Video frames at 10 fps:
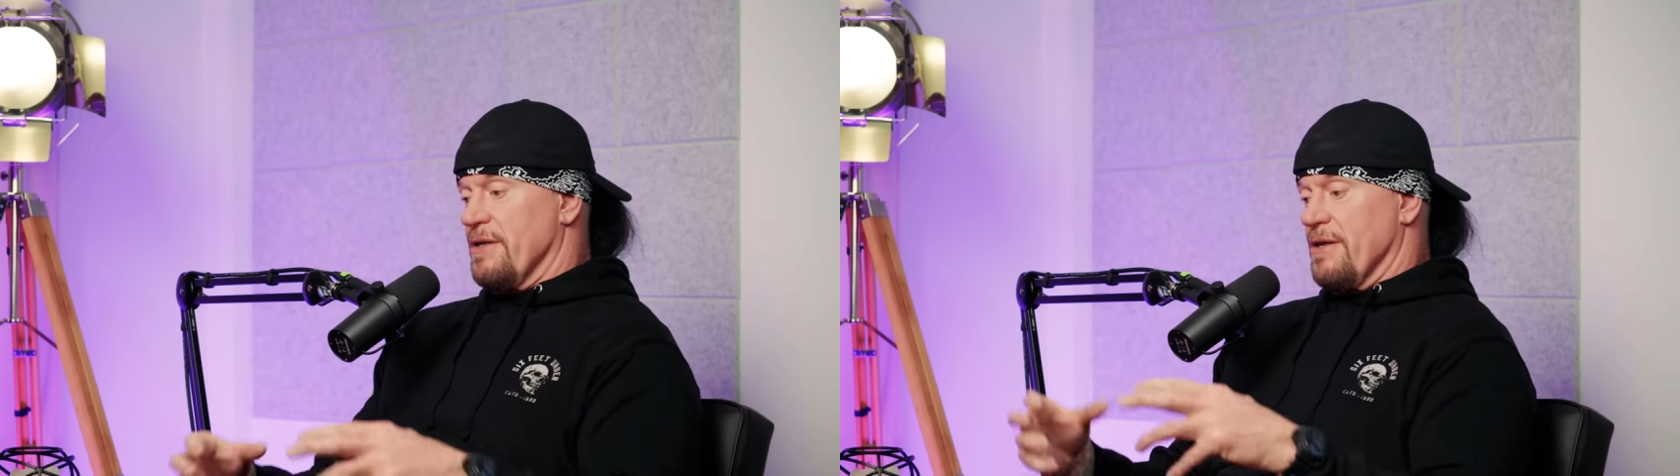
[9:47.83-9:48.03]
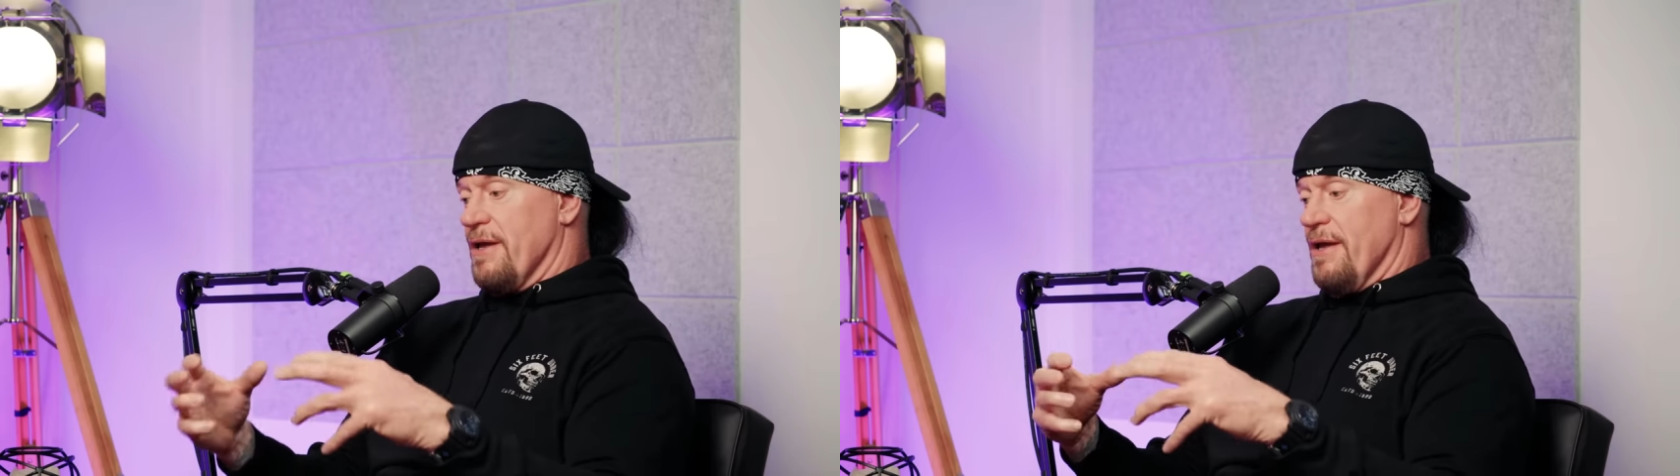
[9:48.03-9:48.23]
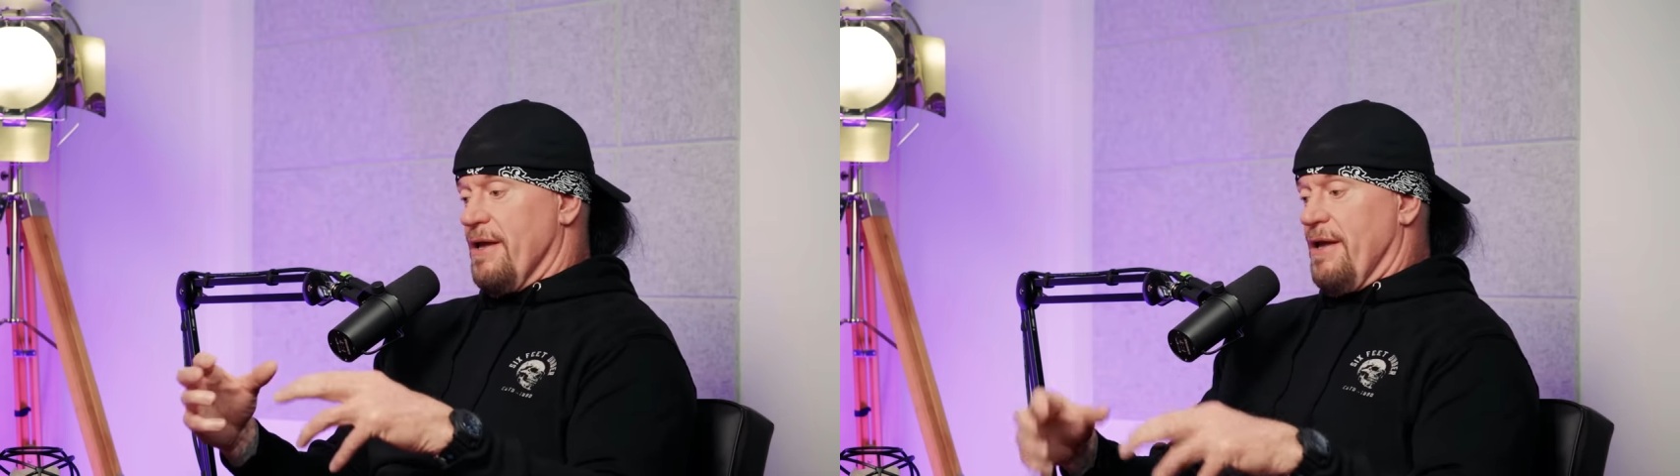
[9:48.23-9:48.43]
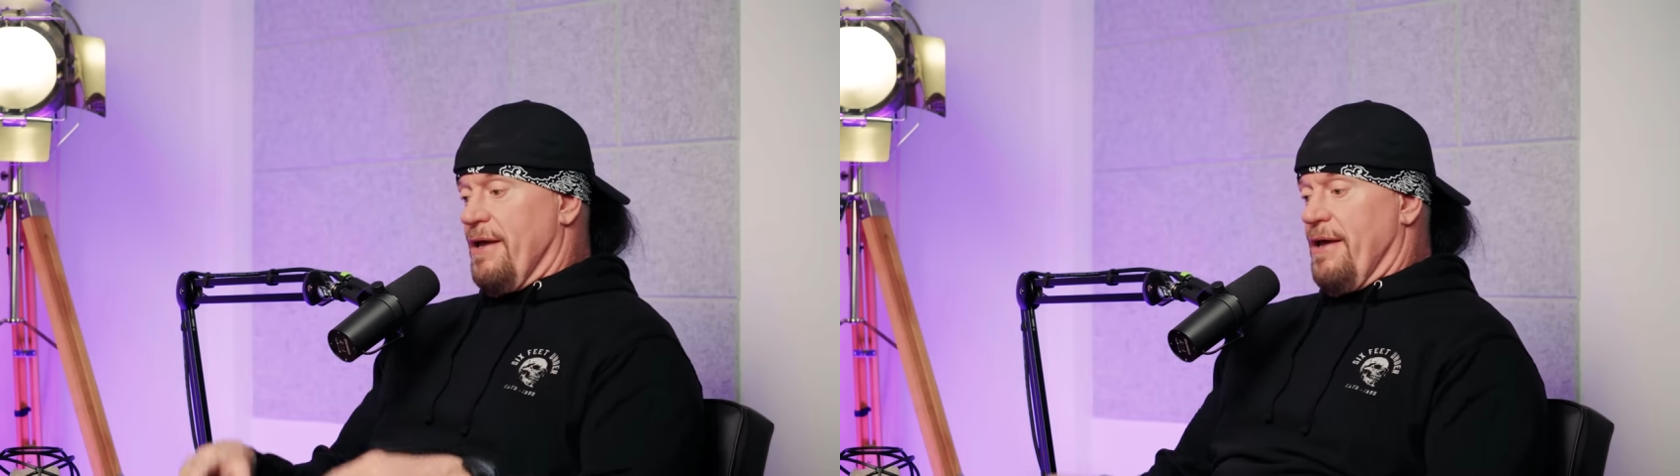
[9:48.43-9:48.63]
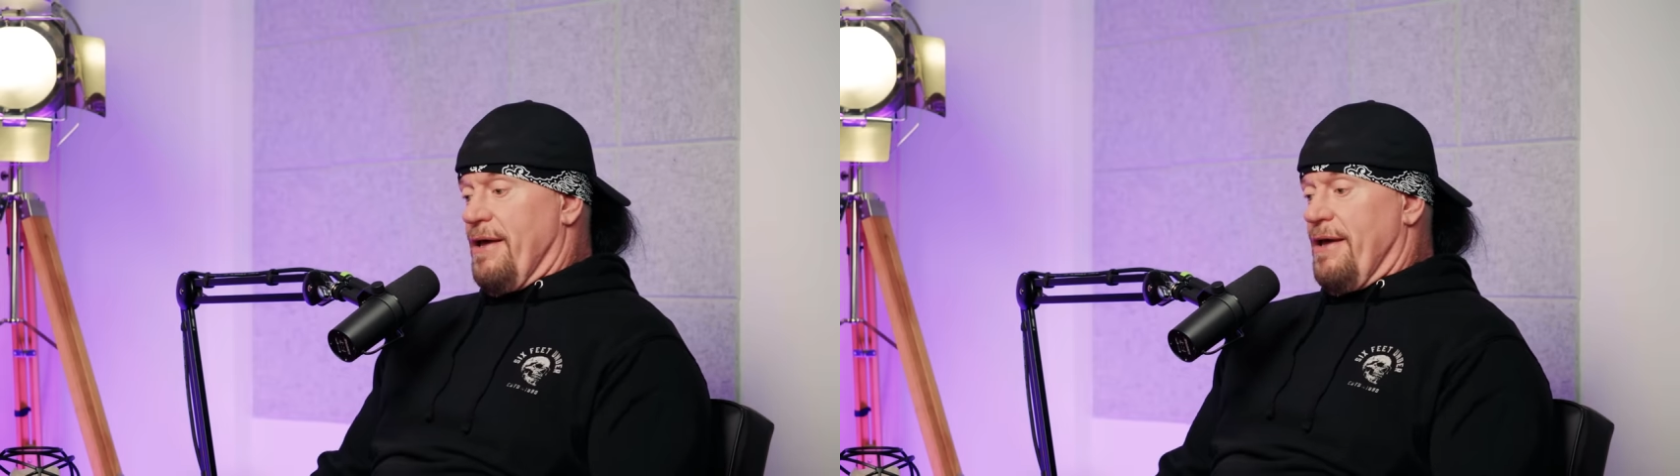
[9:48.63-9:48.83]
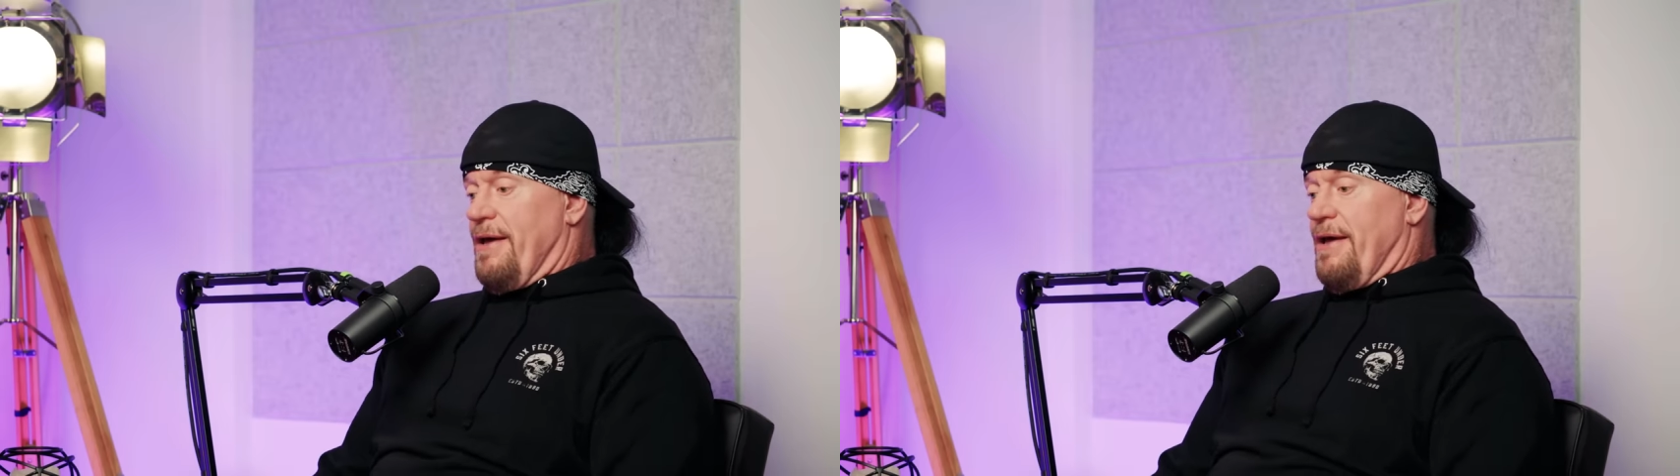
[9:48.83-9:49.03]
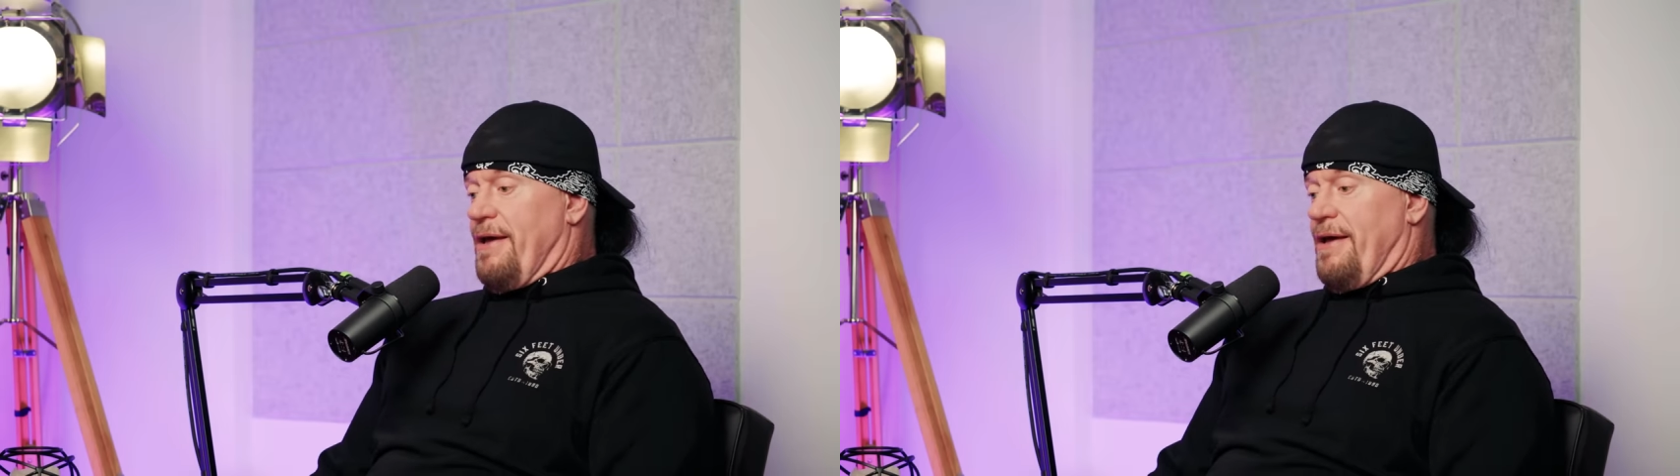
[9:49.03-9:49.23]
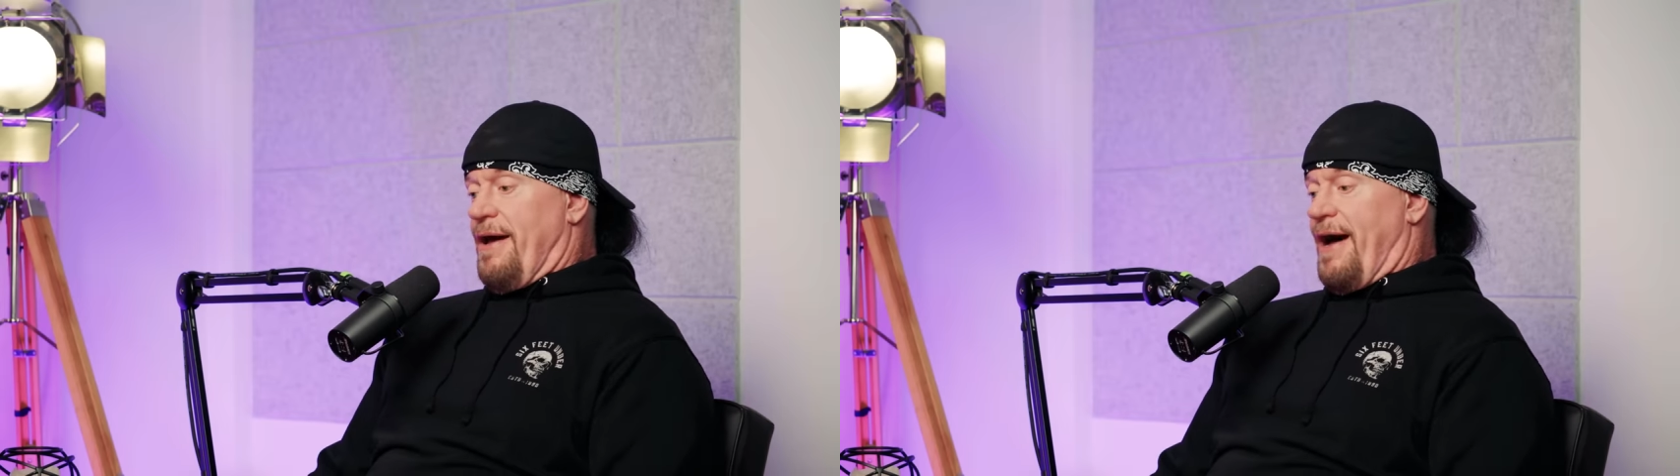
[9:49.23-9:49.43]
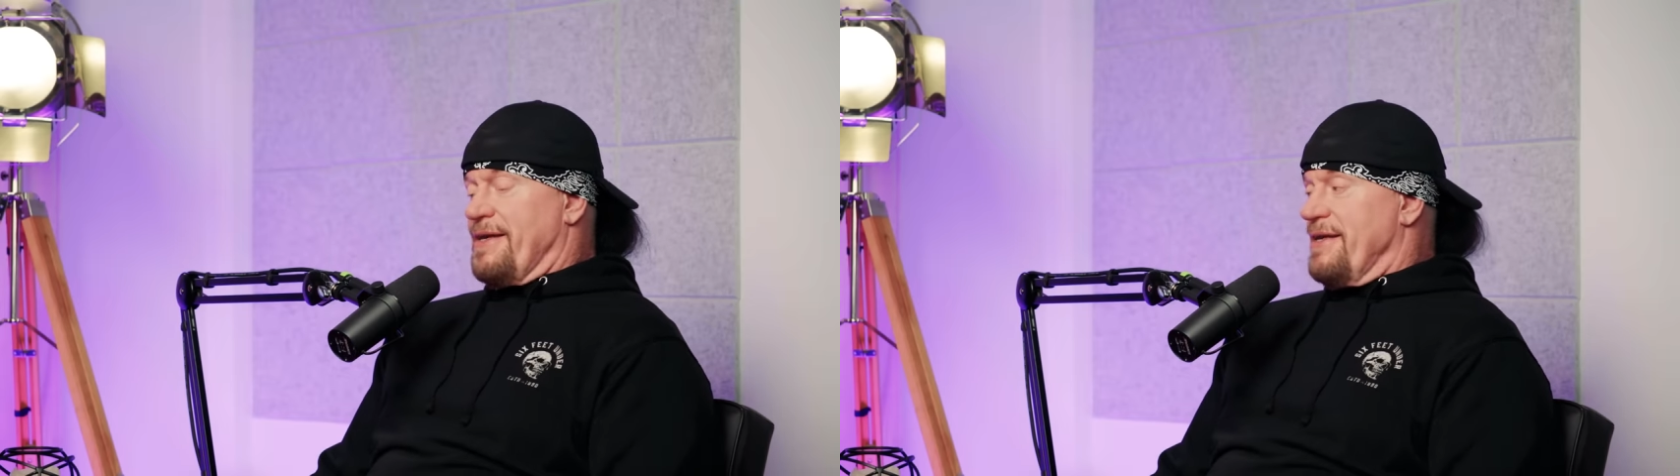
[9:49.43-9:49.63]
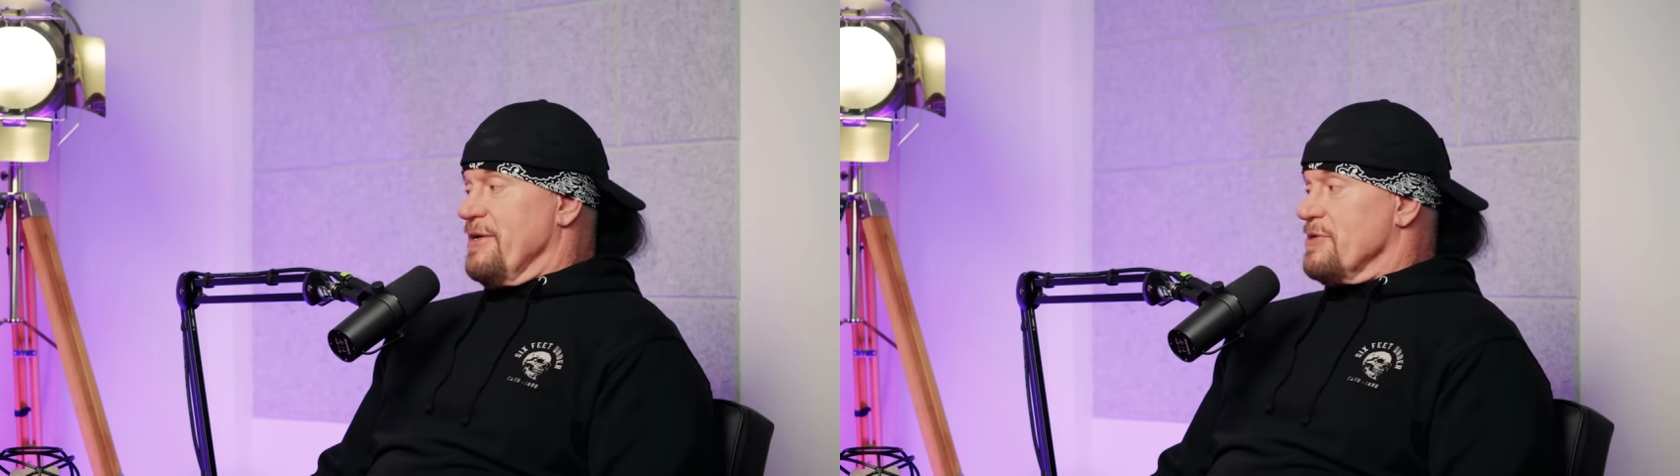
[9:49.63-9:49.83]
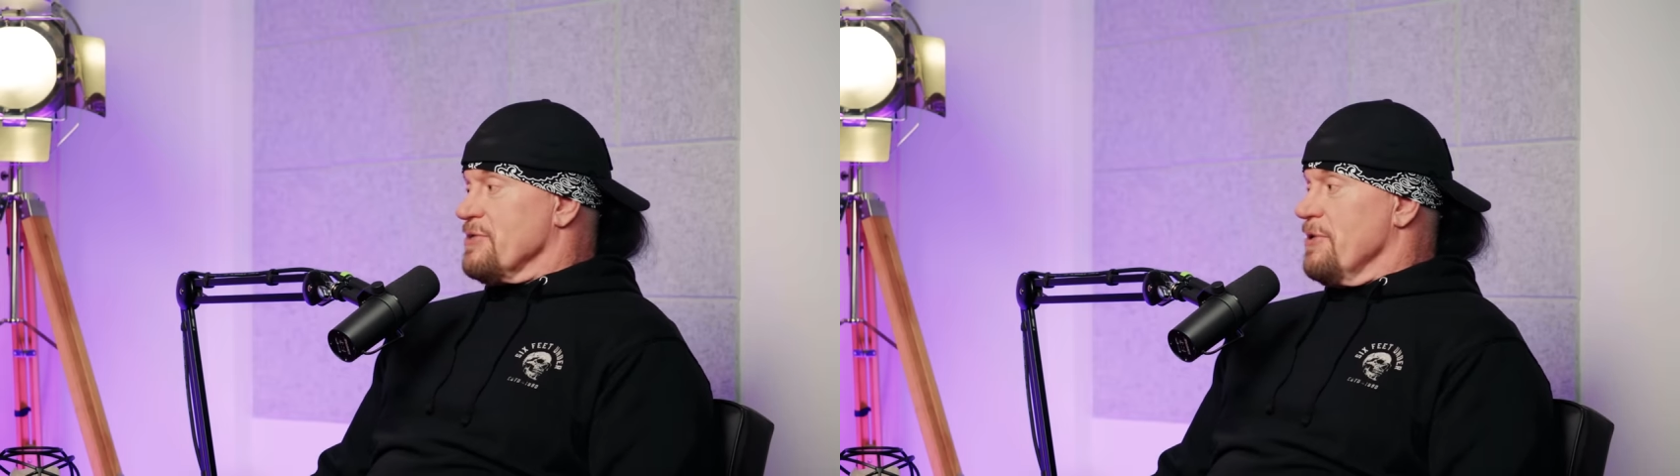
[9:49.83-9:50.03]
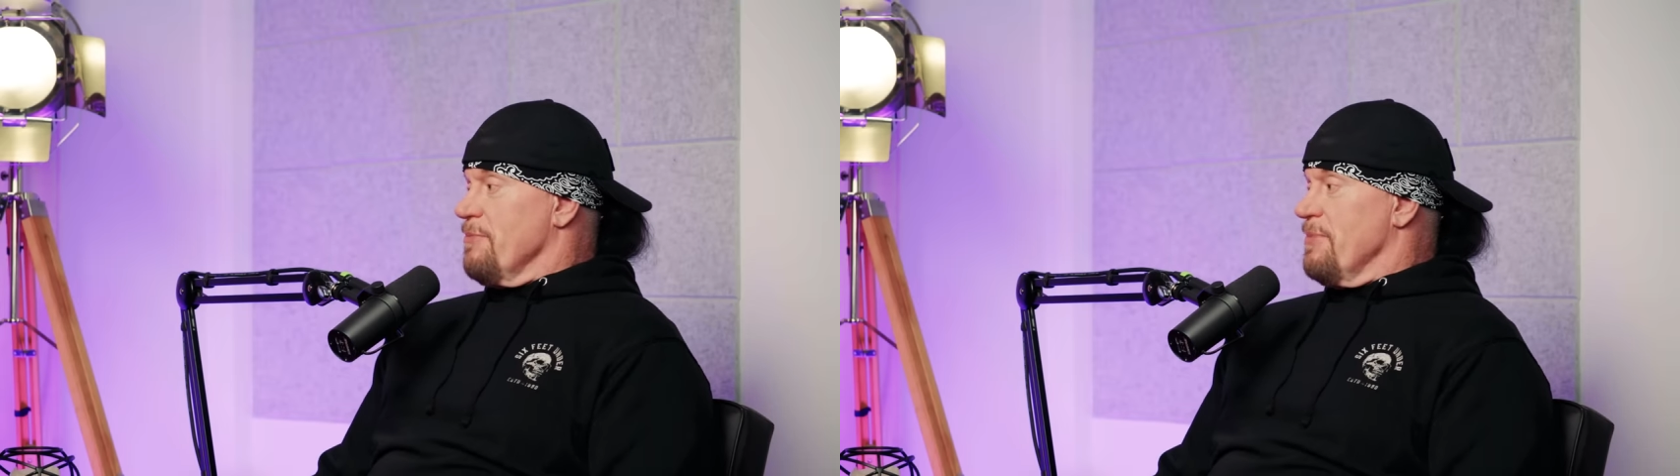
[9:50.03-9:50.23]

and ideas,